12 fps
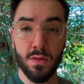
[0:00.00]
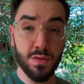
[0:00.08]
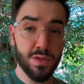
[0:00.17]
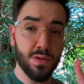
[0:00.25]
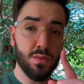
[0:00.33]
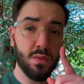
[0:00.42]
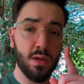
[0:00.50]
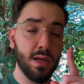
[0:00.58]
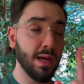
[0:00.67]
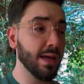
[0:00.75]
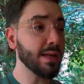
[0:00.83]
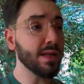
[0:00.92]
So,
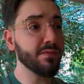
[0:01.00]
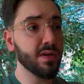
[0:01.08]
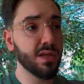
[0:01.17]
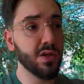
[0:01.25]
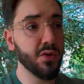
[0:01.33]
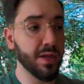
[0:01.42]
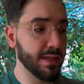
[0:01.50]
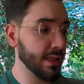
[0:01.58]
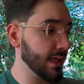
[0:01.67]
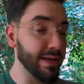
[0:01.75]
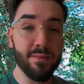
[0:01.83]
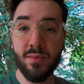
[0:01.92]
I live in a unit.
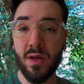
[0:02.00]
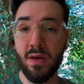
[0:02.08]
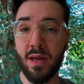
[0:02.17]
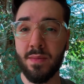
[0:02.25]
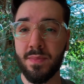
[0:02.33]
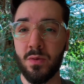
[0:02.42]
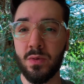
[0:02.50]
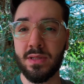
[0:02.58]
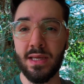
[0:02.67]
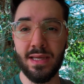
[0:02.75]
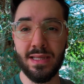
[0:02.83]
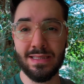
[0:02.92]
I am not happy with
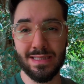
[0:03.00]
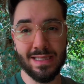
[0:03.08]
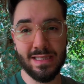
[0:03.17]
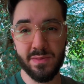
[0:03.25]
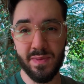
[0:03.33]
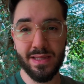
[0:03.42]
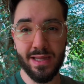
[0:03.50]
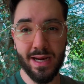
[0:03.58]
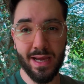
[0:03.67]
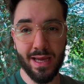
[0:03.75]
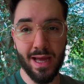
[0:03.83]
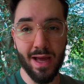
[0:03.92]
the internet speed that
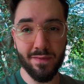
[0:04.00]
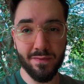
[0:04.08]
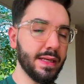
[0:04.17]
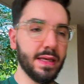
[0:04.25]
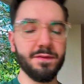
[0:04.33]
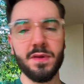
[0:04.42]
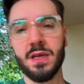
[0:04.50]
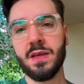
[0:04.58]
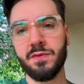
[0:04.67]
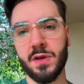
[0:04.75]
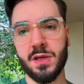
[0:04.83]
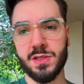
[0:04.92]
I have. If you
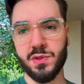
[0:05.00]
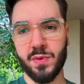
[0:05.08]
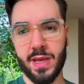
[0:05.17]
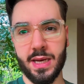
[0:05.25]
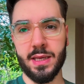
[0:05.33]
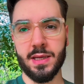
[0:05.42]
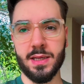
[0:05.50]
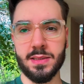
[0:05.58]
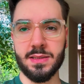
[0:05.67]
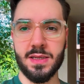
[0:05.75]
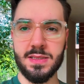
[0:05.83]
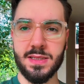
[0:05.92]
live in Australia,
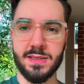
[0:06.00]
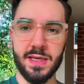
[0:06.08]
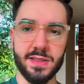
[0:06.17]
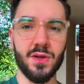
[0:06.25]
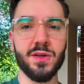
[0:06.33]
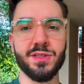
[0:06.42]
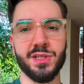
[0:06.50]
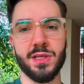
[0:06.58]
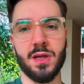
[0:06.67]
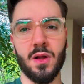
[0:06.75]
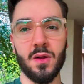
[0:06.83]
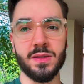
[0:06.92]
there's a technology
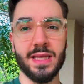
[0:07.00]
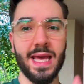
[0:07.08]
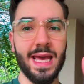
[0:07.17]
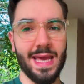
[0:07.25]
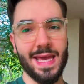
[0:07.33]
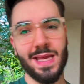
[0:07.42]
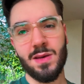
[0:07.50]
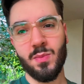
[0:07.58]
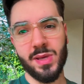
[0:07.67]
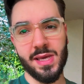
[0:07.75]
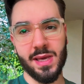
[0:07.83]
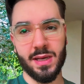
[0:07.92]
called
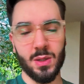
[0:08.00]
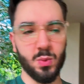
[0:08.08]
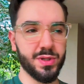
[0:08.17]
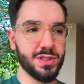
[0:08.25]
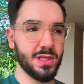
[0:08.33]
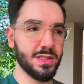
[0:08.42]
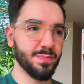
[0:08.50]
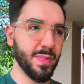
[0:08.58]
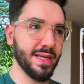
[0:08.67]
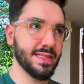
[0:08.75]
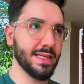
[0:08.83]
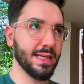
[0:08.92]
NBN, which is
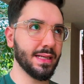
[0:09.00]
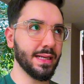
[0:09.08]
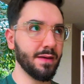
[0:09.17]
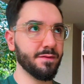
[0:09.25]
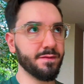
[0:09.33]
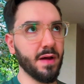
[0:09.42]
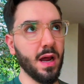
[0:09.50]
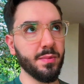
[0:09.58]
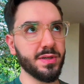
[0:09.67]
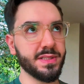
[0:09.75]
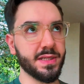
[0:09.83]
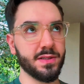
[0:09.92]
basically fiber
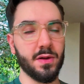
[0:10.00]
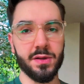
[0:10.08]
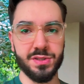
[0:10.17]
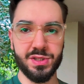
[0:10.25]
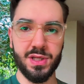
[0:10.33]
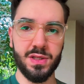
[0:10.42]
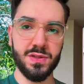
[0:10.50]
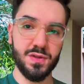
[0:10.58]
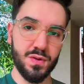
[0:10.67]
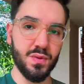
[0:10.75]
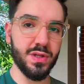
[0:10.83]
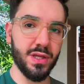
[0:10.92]
technology
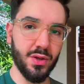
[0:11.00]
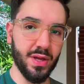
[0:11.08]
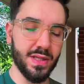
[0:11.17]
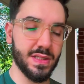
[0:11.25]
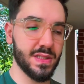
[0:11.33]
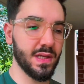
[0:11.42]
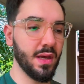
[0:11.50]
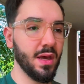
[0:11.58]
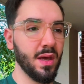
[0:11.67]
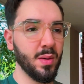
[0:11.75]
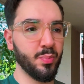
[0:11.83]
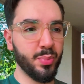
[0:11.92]
to the units.
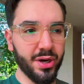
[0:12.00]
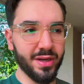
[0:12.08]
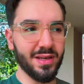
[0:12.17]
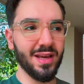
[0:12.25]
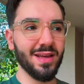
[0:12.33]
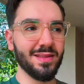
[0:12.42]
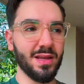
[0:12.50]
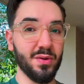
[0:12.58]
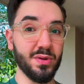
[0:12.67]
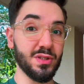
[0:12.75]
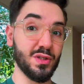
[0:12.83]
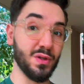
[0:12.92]
But there
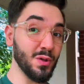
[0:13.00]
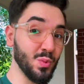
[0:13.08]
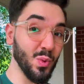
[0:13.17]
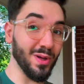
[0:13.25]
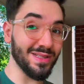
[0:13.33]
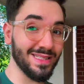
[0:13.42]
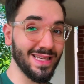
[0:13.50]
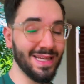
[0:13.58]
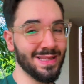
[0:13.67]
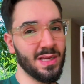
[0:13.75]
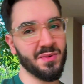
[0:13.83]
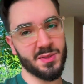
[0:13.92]
is good ones
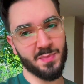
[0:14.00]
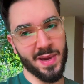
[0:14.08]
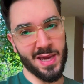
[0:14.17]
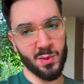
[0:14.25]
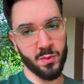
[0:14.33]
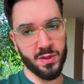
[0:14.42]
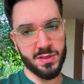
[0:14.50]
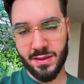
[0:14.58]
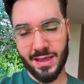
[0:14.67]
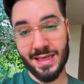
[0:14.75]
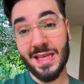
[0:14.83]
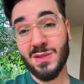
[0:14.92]
and there is bad ones.
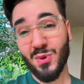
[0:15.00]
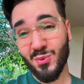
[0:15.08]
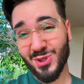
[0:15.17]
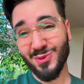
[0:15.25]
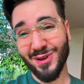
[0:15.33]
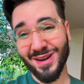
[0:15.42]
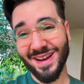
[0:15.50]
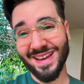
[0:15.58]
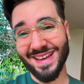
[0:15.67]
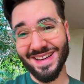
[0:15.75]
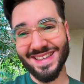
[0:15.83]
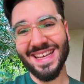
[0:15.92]
And guess which one I
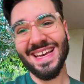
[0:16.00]
got?